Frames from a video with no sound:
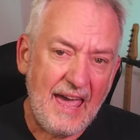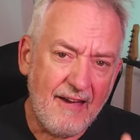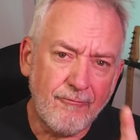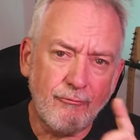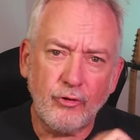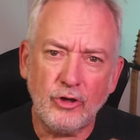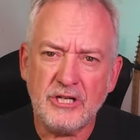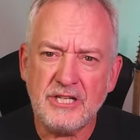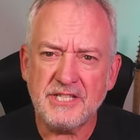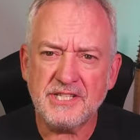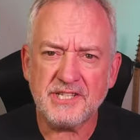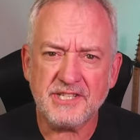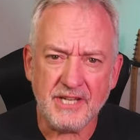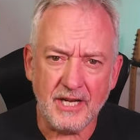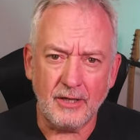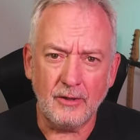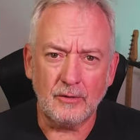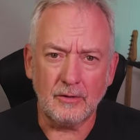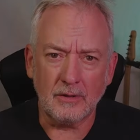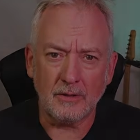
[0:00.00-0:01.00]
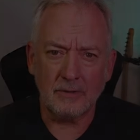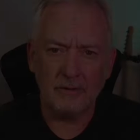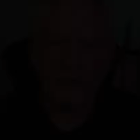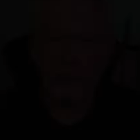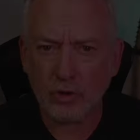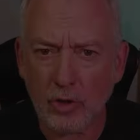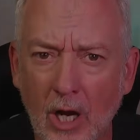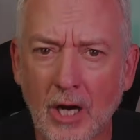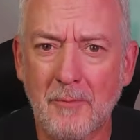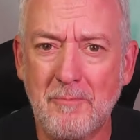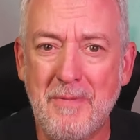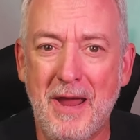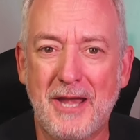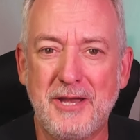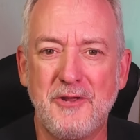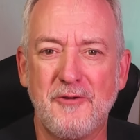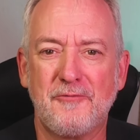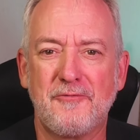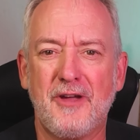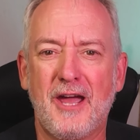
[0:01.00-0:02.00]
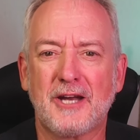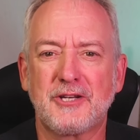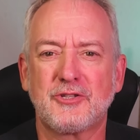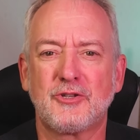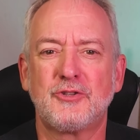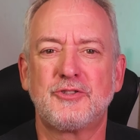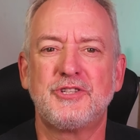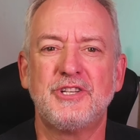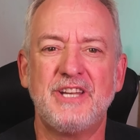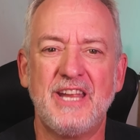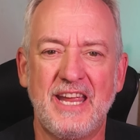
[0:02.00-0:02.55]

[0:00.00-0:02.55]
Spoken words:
Every single truck manufacturer to